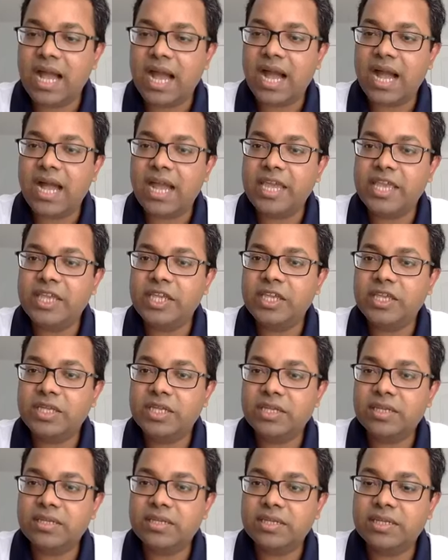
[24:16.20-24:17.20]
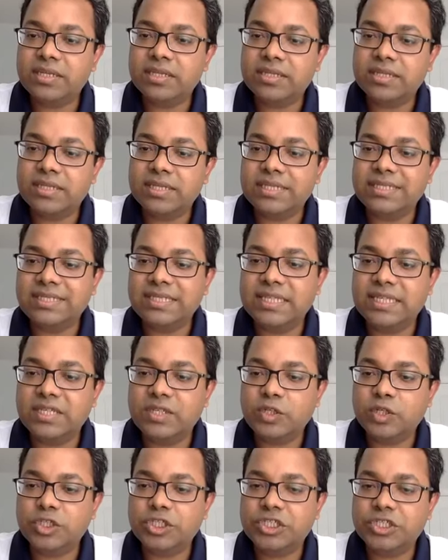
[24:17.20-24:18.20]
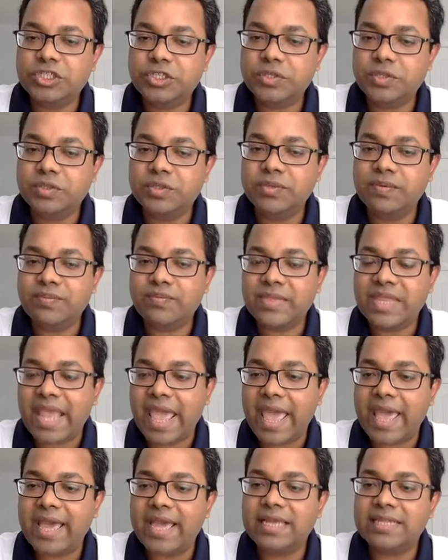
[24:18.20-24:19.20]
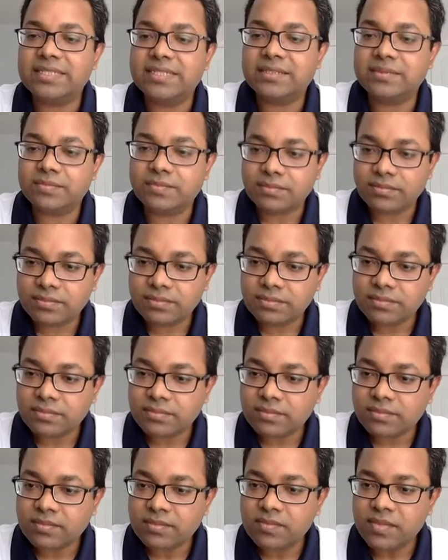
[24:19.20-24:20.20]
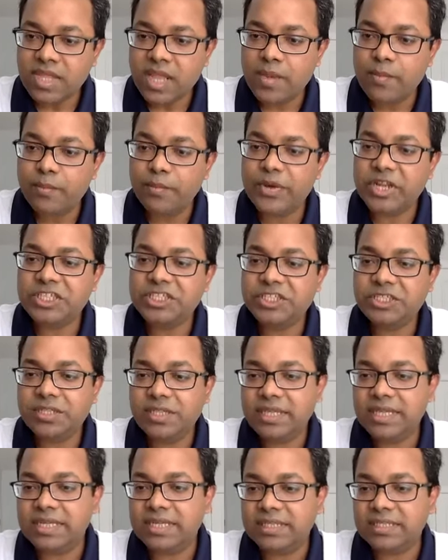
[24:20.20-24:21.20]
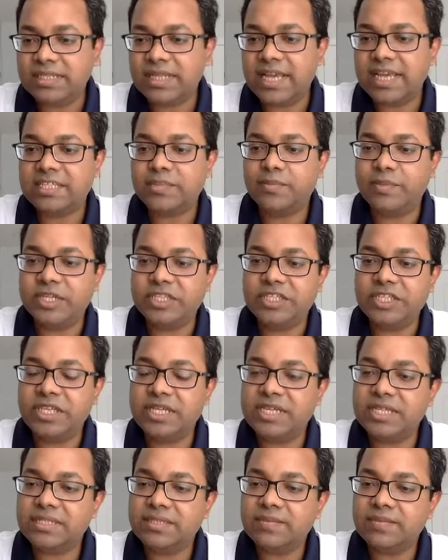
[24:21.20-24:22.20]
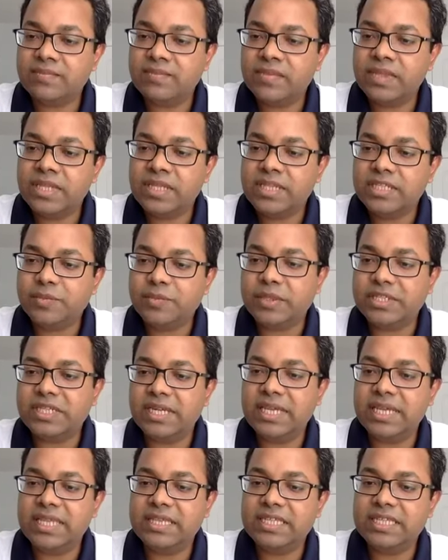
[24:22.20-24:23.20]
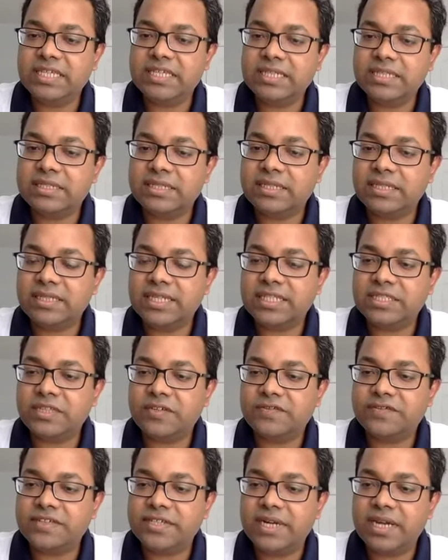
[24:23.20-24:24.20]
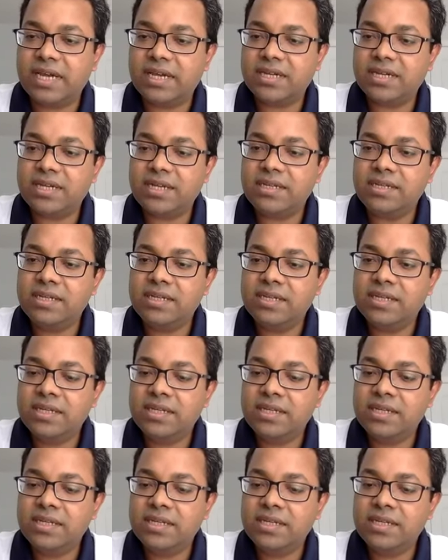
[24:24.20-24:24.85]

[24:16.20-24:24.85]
I consider those two as bridge years, especially in the context of Sri Lanka.